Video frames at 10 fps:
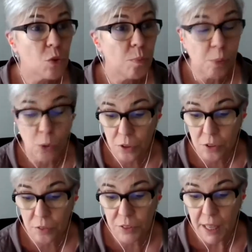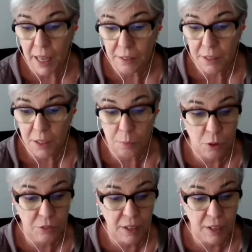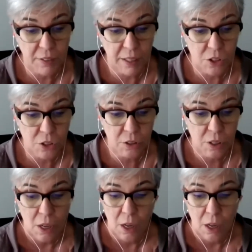support of the Heinrich Böll Foundation,